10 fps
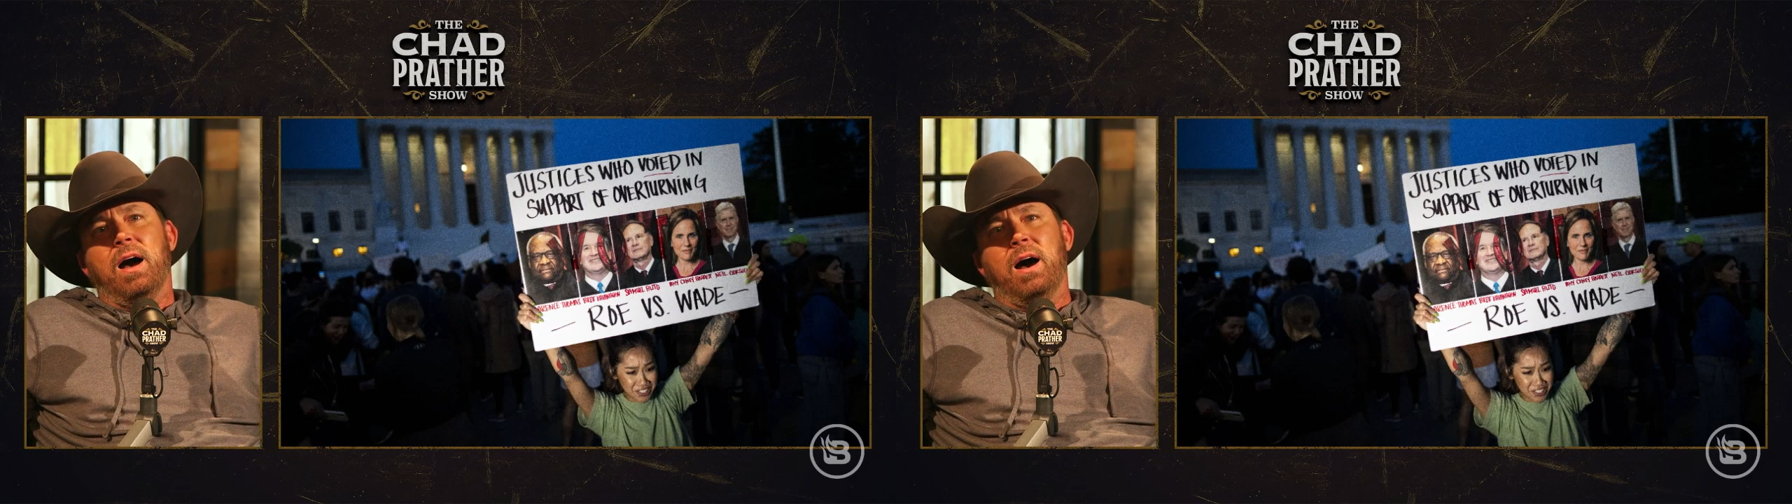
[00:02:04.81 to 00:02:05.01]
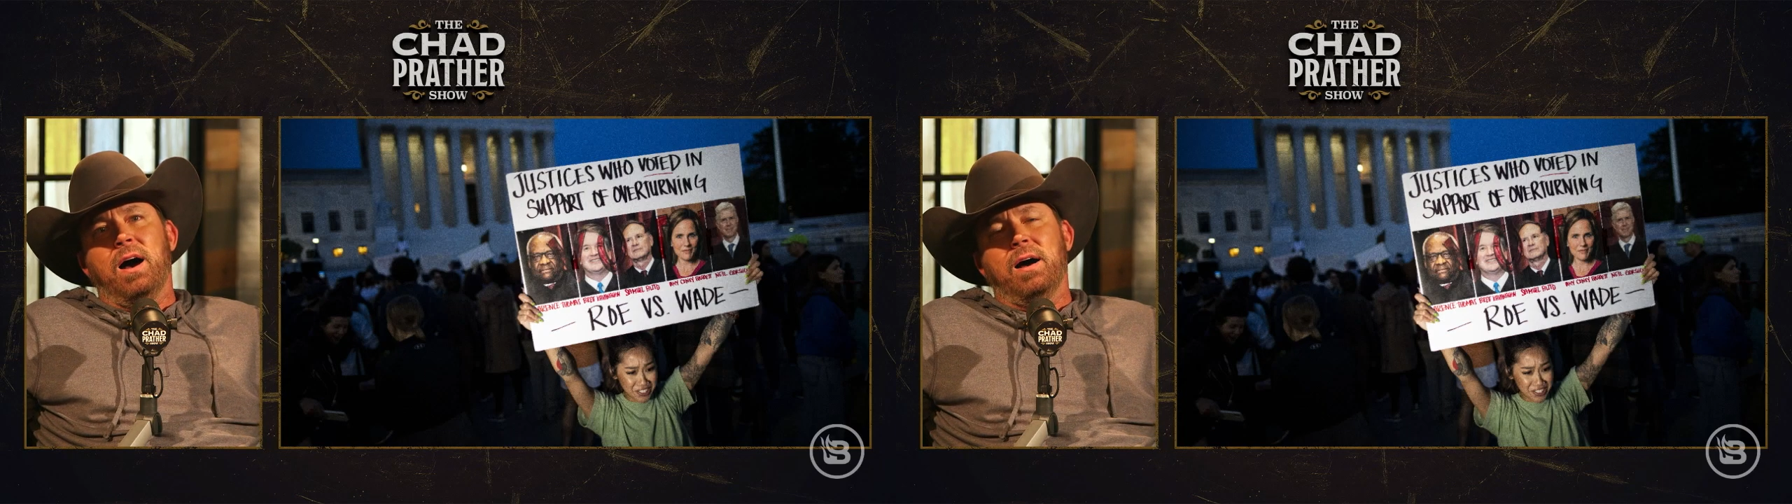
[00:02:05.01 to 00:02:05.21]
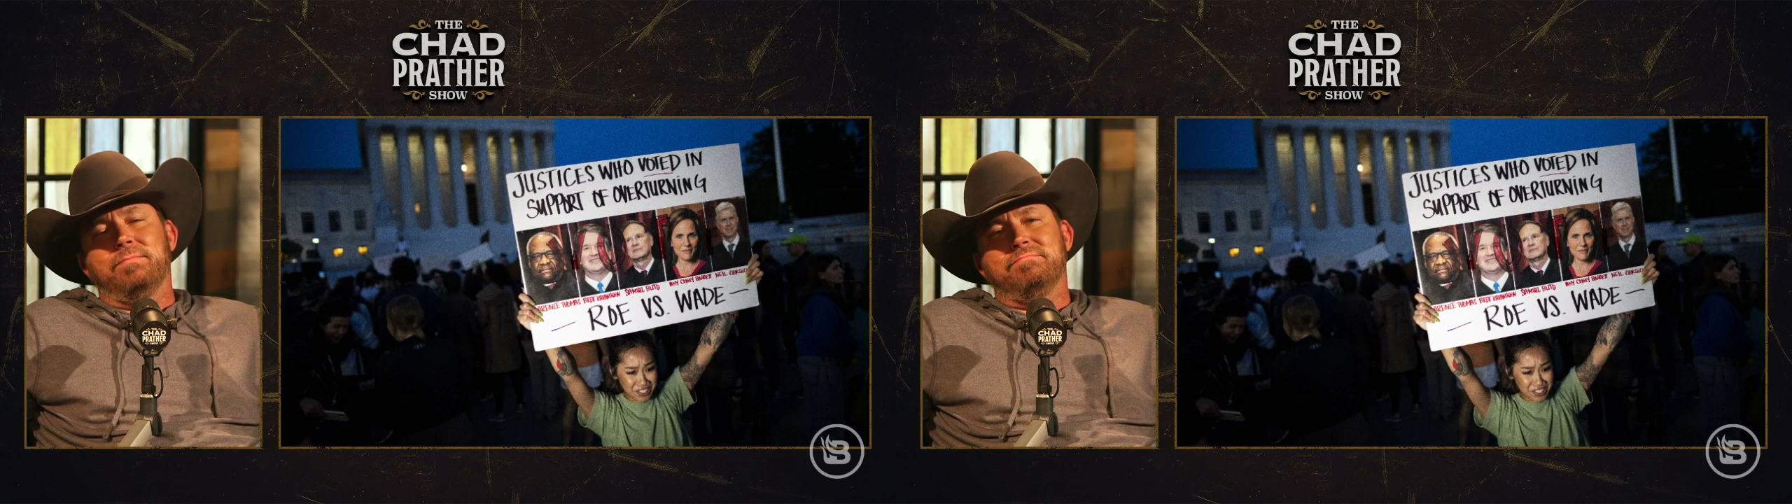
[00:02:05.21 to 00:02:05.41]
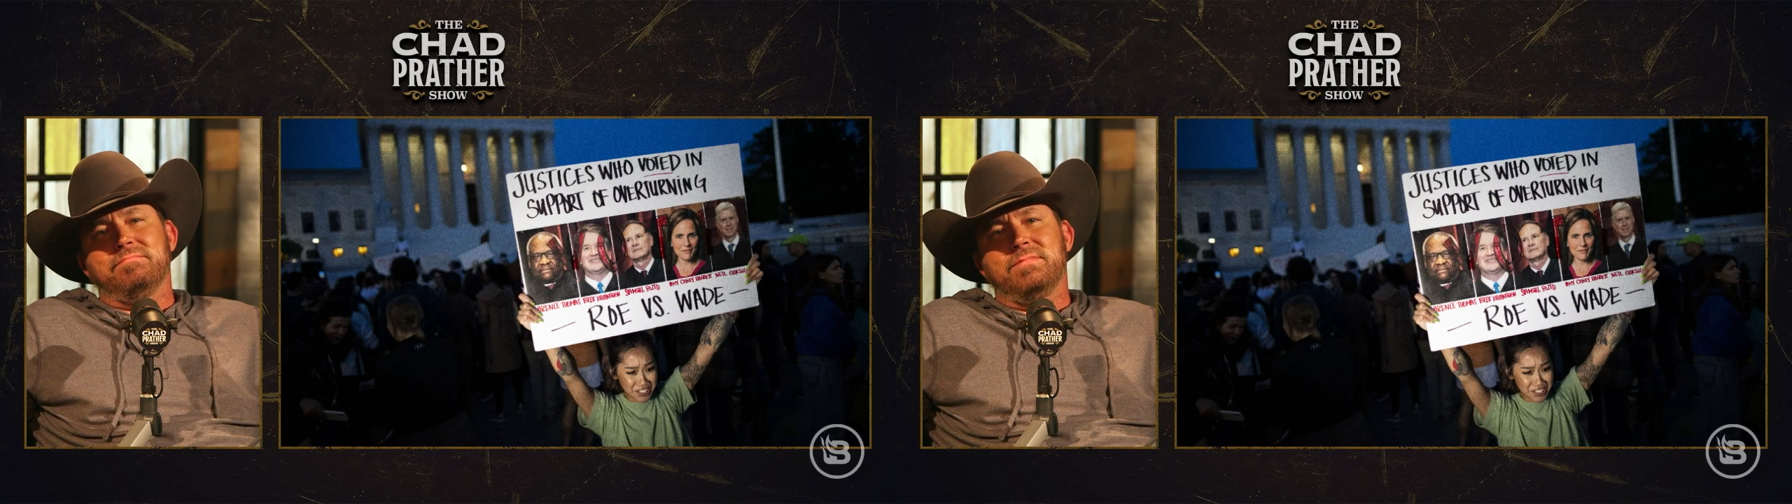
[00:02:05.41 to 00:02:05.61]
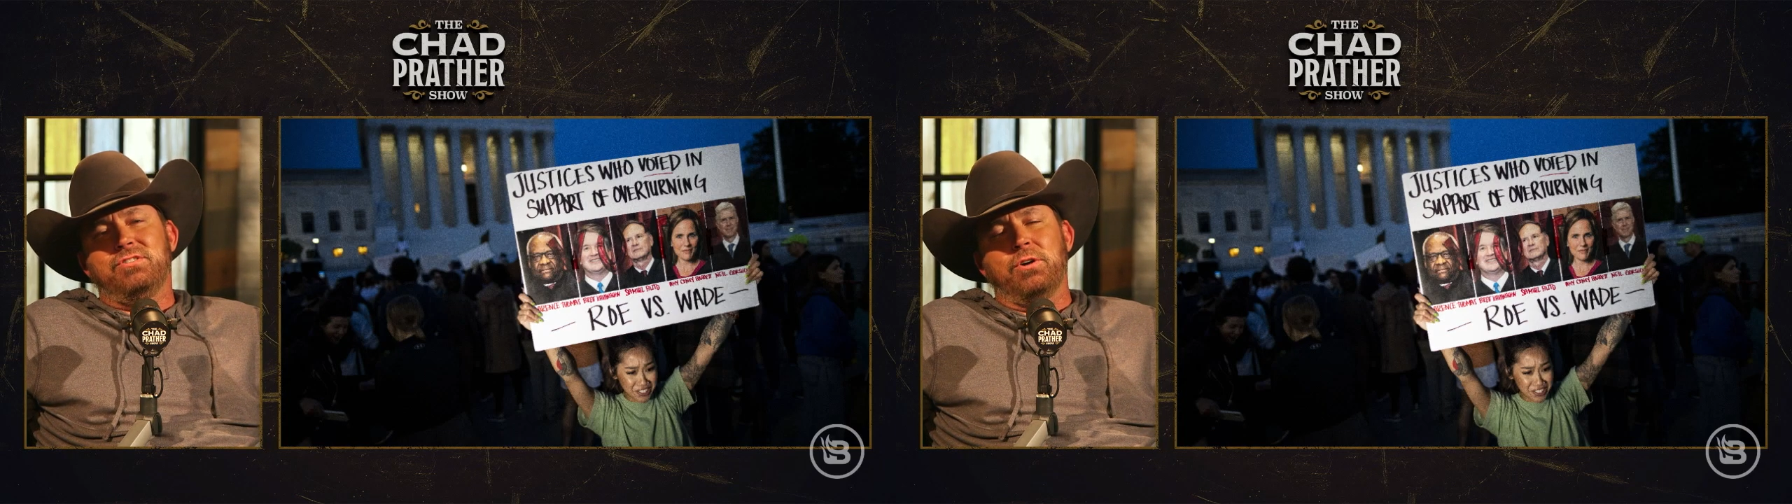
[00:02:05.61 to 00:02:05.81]
Uh,
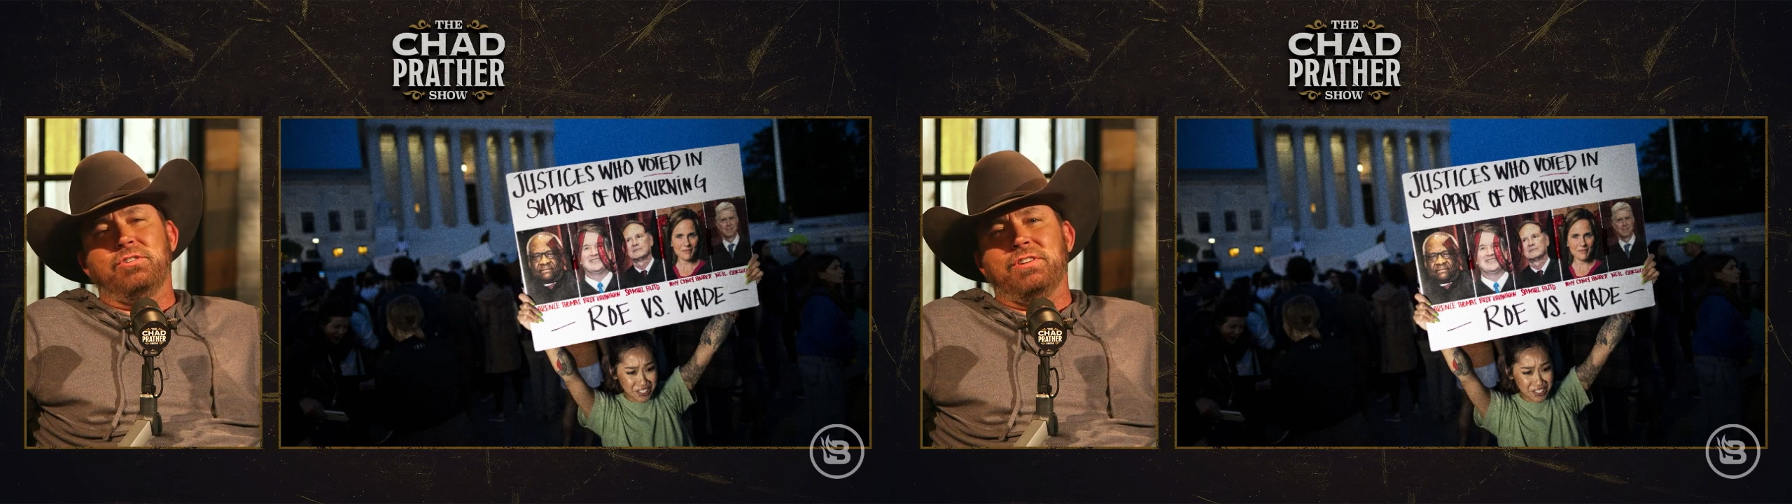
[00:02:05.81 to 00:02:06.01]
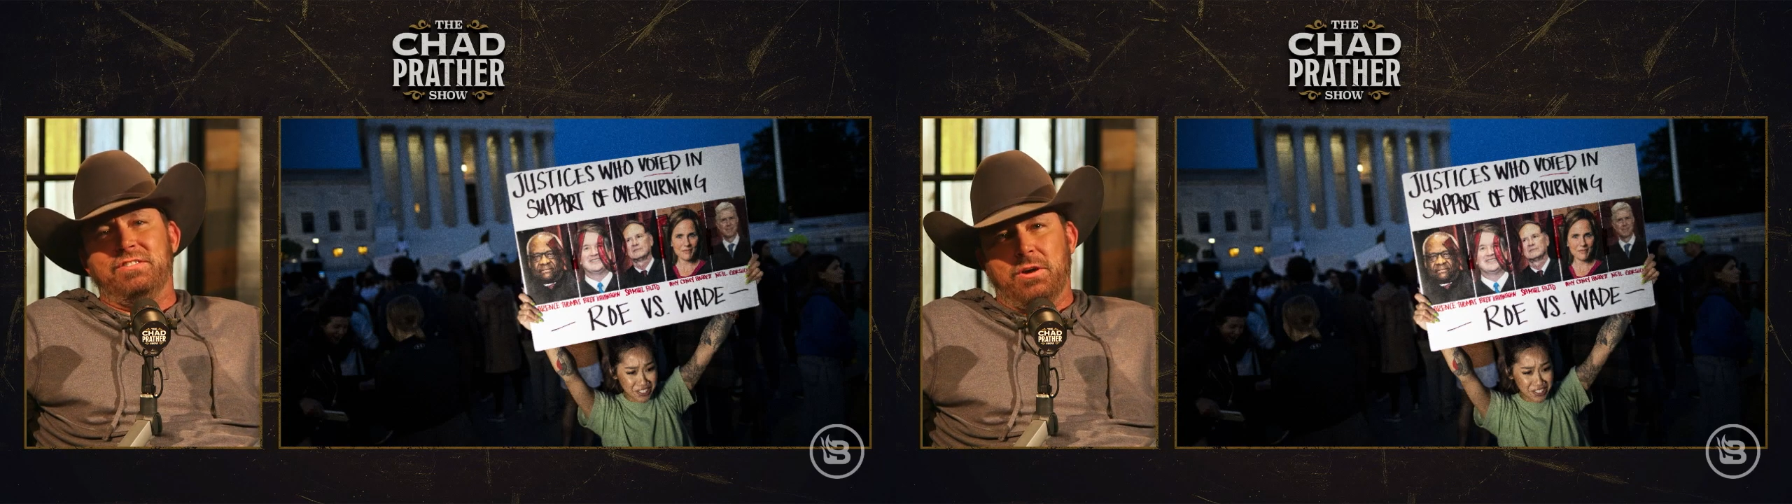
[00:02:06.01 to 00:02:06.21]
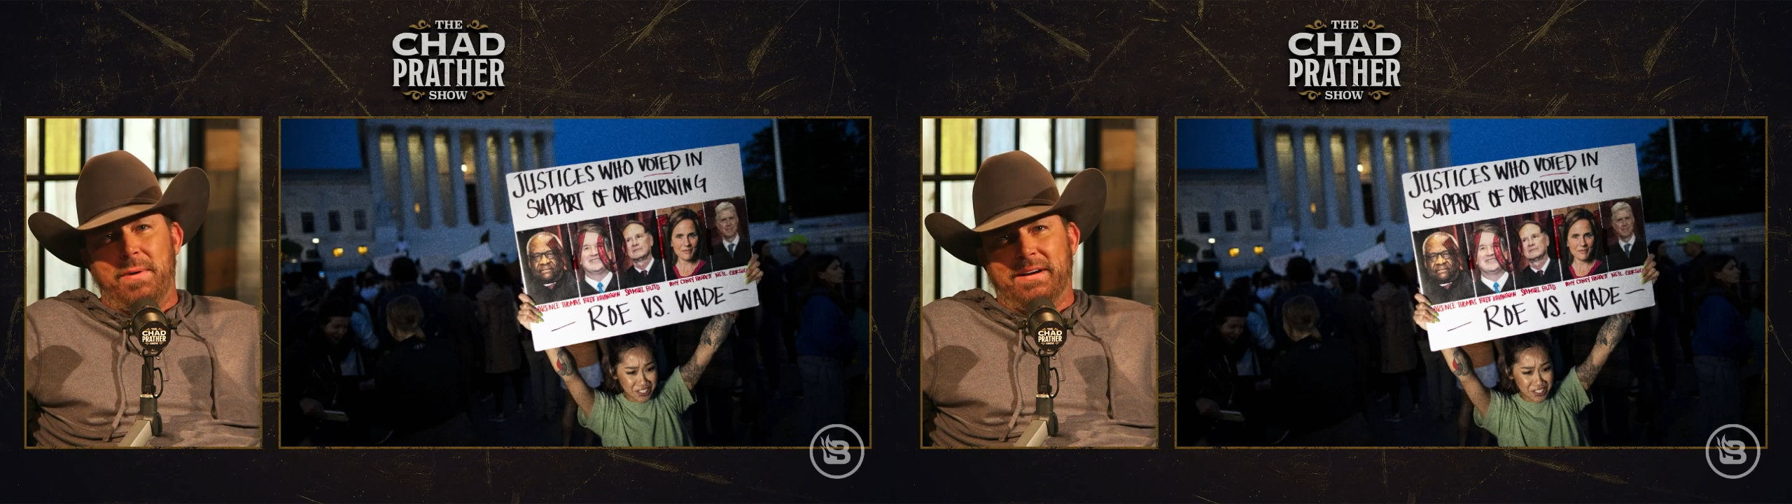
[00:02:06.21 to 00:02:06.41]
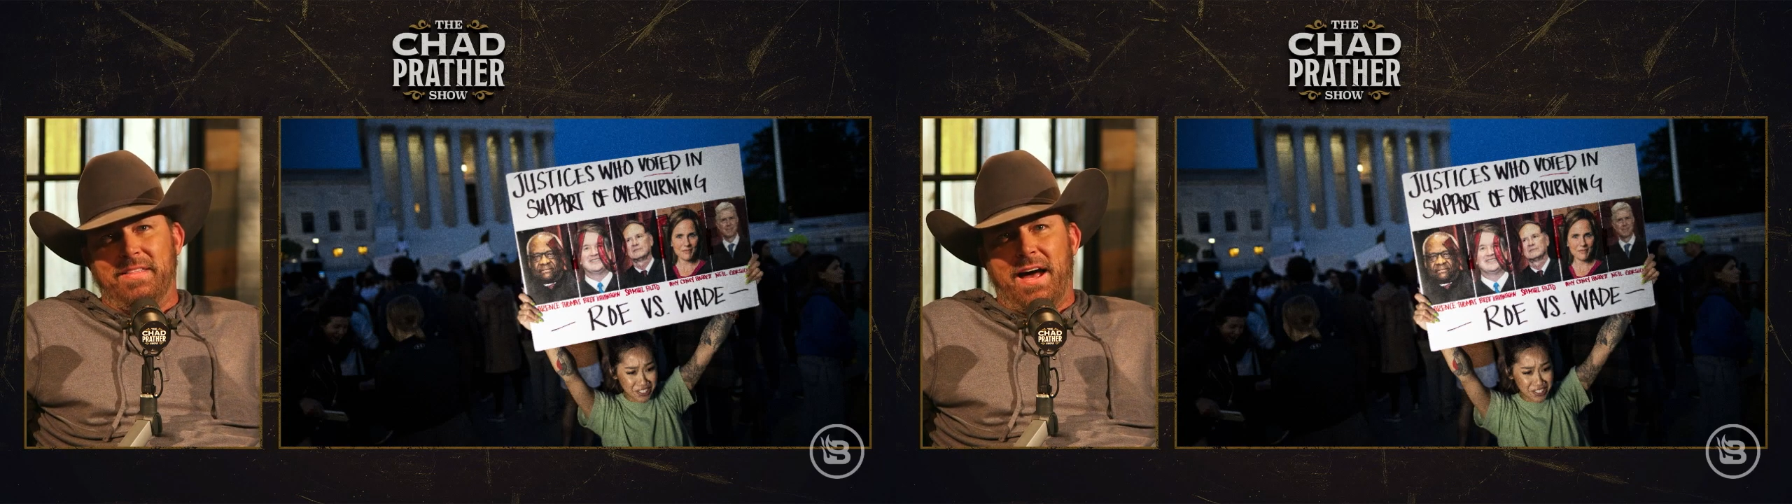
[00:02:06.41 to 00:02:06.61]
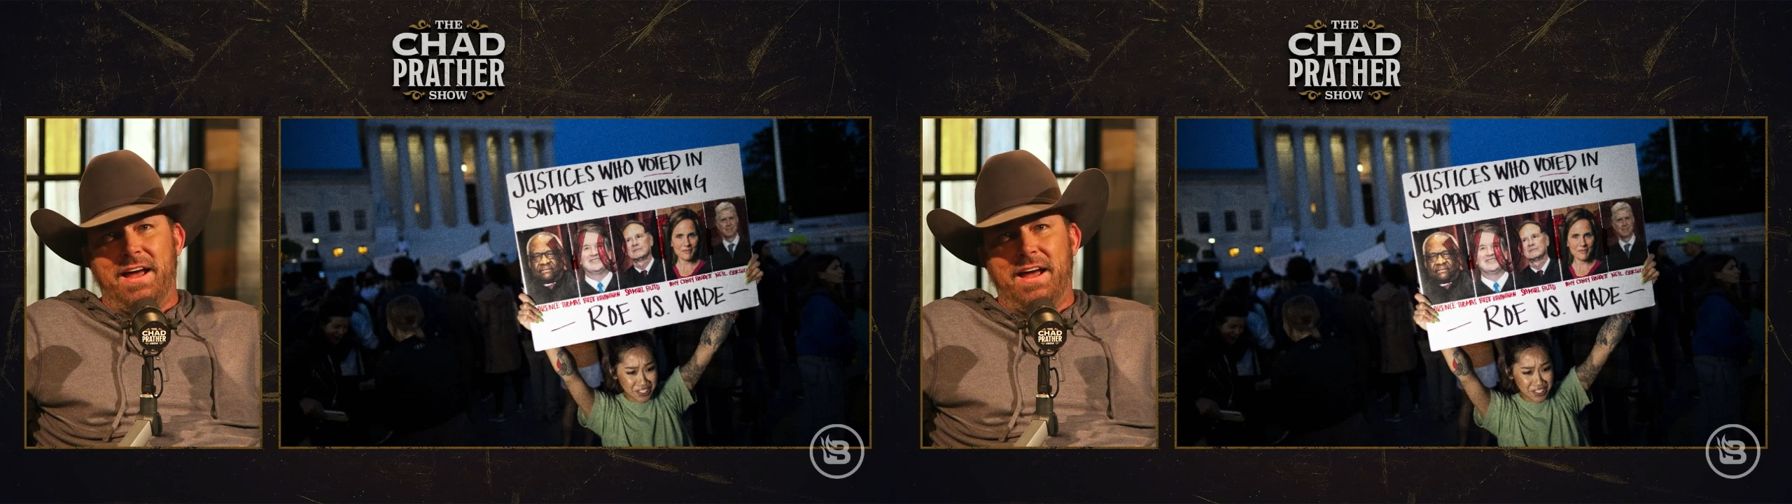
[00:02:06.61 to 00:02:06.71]
Joe just needs to go back to the